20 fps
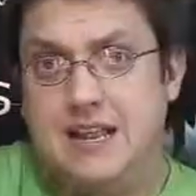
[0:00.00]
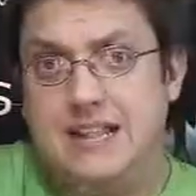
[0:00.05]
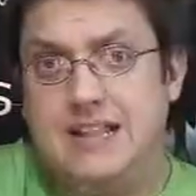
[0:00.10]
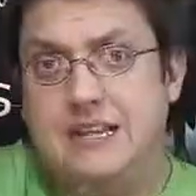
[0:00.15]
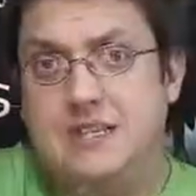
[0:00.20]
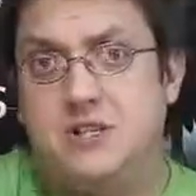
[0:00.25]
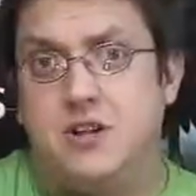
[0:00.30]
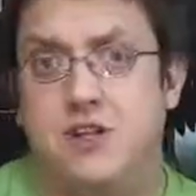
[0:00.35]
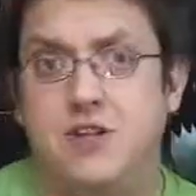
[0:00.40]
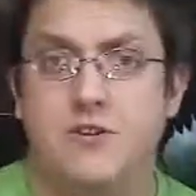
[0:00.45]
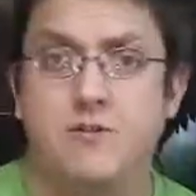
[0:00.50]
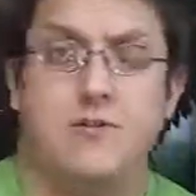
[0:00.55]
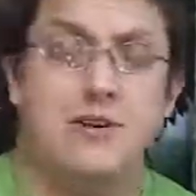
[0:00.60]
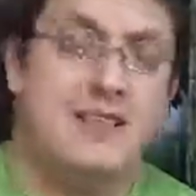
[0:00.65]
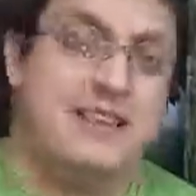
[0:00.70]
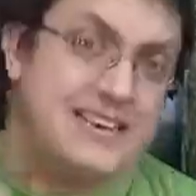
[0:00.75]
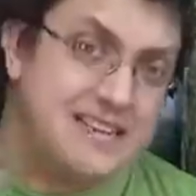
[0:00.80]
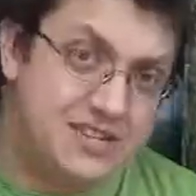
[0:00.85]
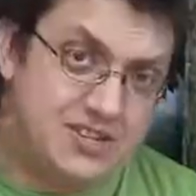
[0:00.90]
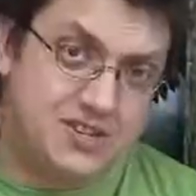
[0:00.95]
That's all there
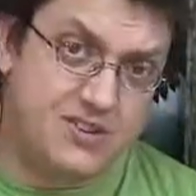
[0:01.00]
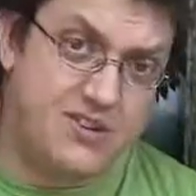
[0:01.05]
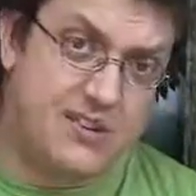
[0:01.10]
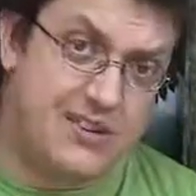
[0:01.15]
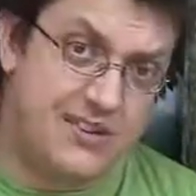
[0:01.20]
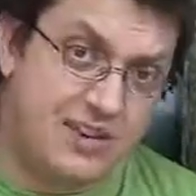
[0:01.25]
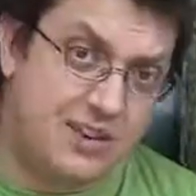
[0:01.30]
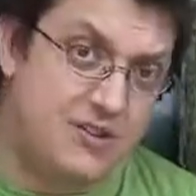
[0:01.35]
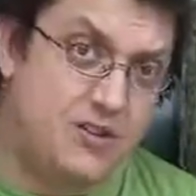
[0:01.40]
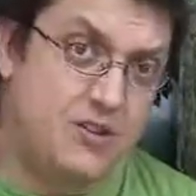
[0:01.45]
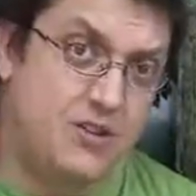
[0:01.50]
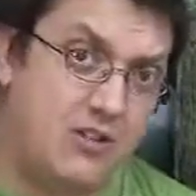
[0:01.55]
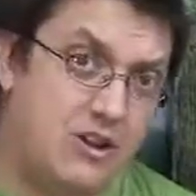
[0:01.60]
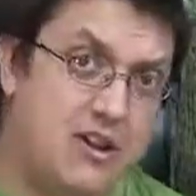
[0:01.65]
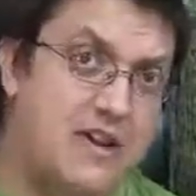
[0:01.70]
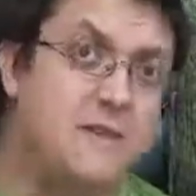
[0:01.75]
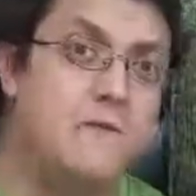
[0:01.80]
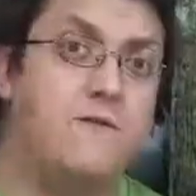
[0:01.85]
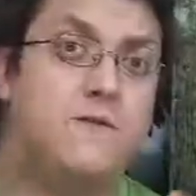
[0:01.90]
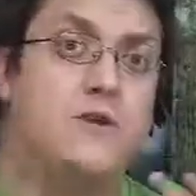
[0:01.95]
really is to it. You're
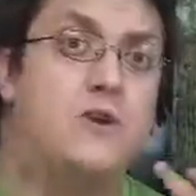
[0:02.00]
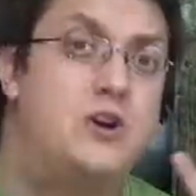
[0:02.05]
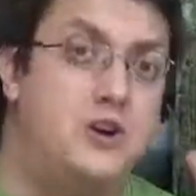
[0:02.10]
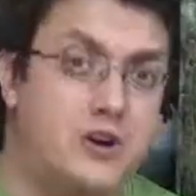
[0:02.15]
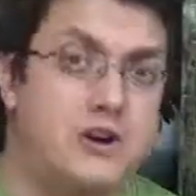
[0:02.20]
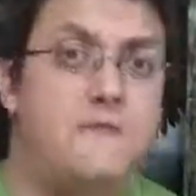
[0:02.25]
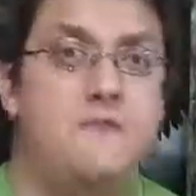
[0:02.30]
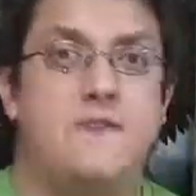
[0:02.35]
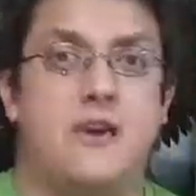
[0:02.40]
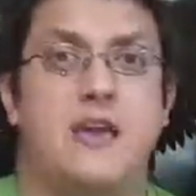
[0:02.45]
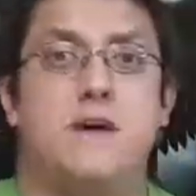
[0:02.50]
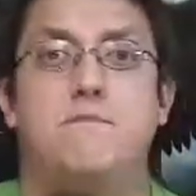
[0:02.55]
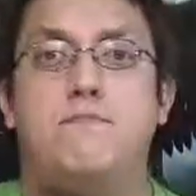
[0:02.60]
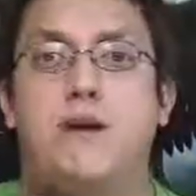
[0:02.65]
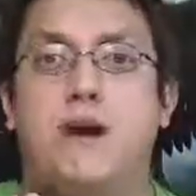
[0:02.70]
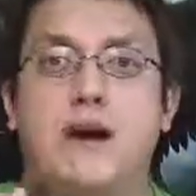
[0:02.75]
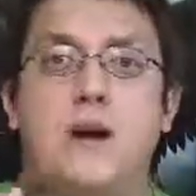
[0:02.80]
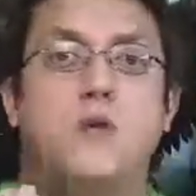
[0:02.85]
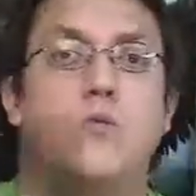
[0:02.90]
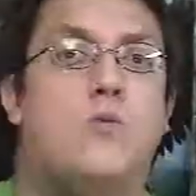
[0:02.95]
looking for a good
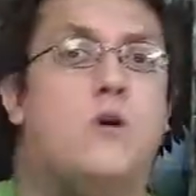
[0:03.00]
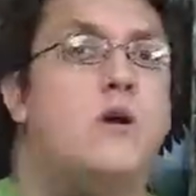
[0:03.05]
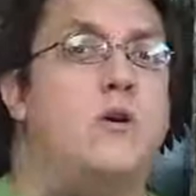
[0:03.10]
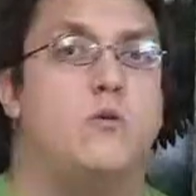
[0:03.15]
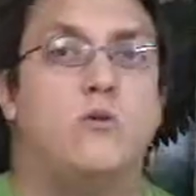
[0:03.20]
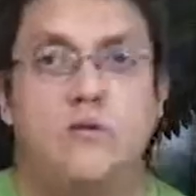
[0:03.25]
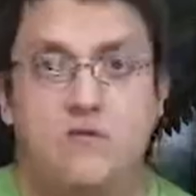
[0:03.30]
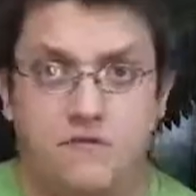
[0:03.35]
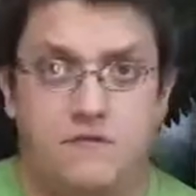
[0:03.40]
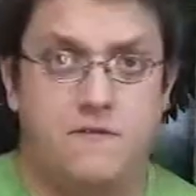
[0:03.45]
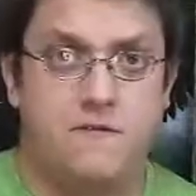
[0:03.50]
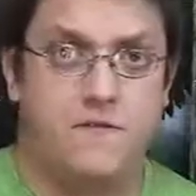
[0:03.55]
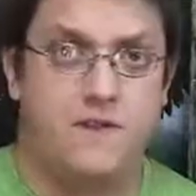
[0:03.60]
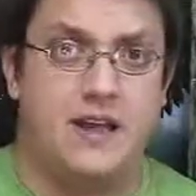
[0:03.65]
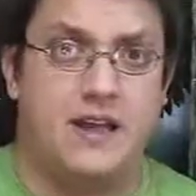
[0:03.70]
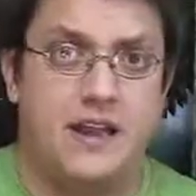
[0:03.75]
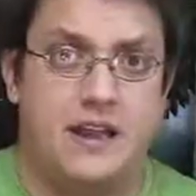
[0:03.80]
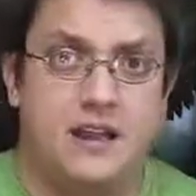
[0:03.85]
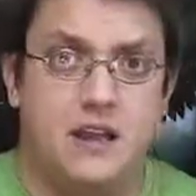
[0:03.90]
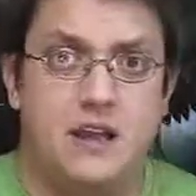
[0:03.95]
vampire-werewolves
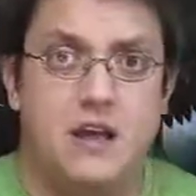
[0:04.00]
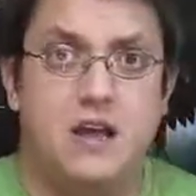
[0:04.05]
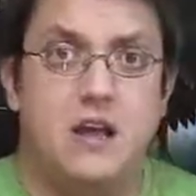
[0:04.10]
fight.